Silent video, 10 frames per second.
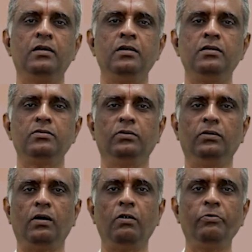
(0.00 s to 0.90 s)
So
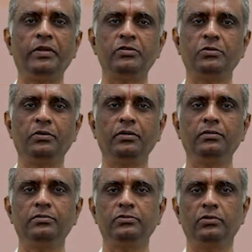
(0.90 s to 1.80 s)
how we
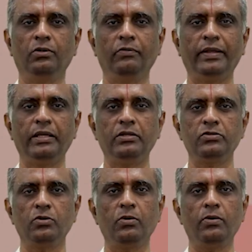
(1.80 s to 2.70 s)
store? So we
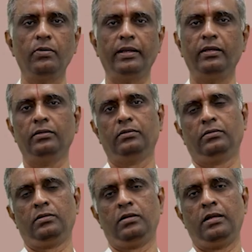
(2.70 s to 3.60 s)
store in
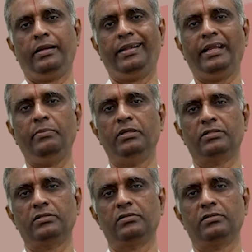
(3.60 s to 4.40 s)
tables.